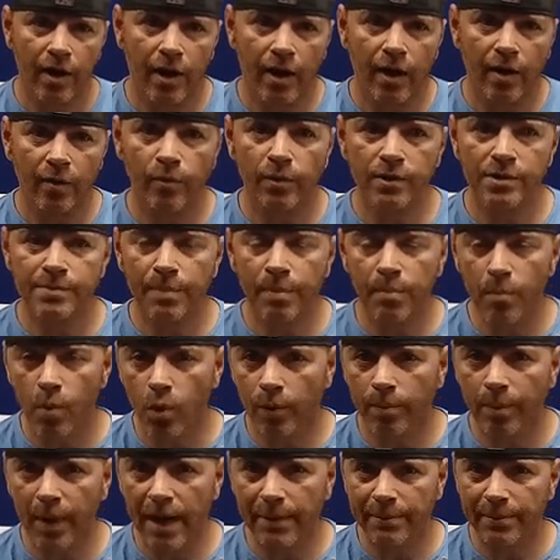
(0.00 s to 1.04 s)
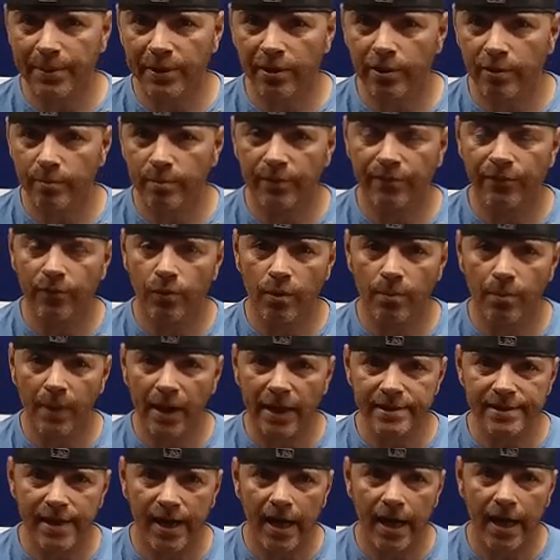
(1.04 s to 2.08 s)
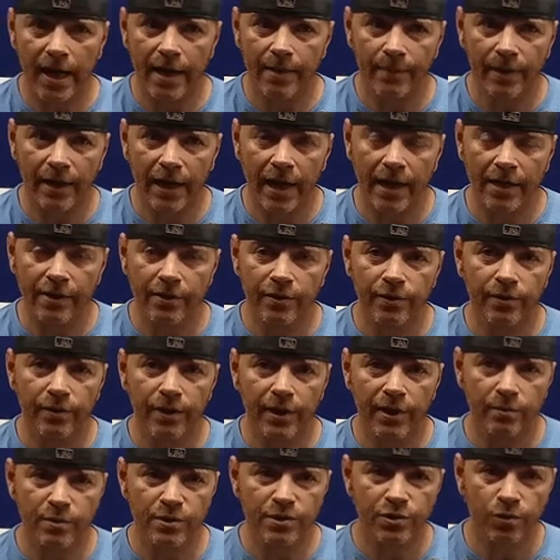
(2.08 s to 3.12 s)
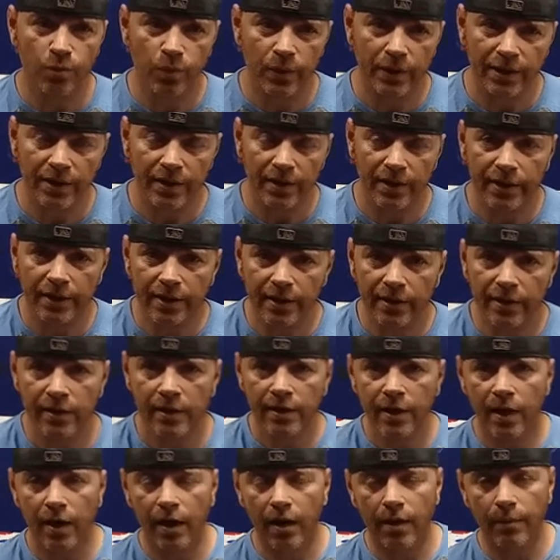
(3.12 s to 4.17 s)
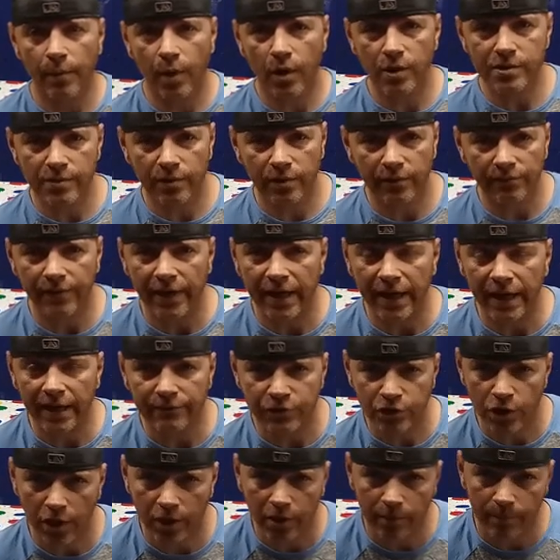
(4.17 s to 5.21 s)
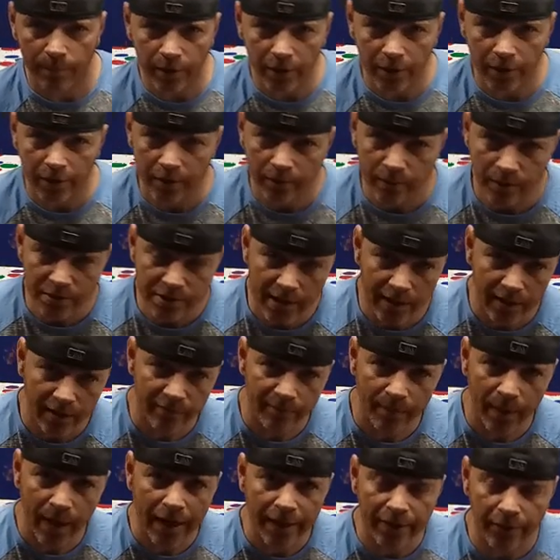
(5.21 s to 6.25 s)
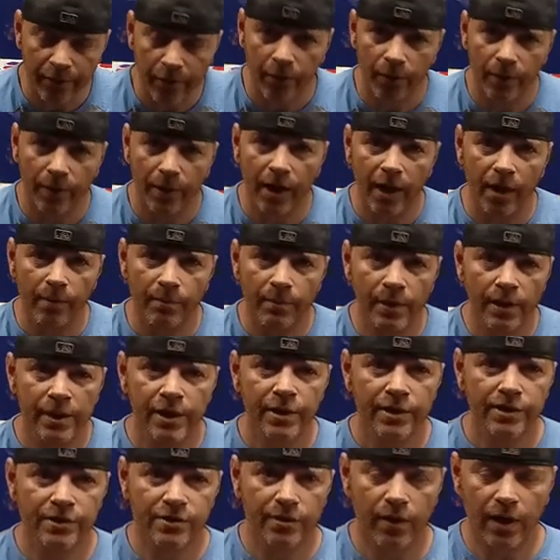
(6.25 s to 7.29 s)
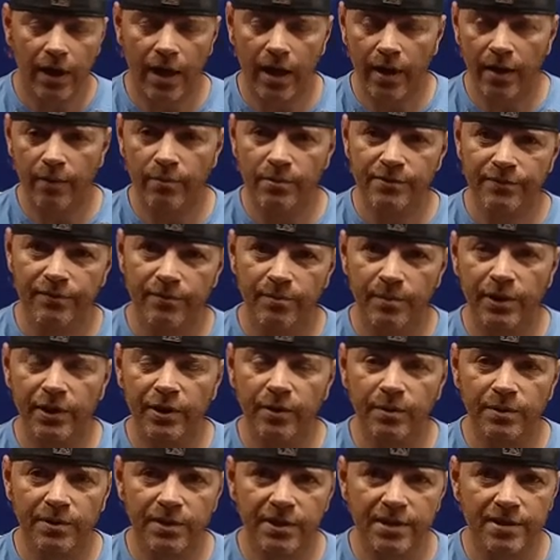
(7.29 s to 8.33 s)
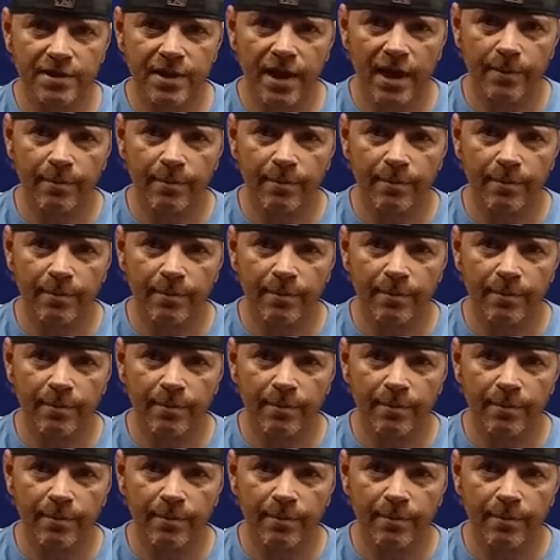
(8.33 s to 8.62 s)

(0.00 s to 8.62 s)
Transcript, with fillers: uh, was more popular before my time, and I knew that it was dwindling. I'm also a fan of Chuck-A-Burger, which I lived by growing up, so I, I was familiar with these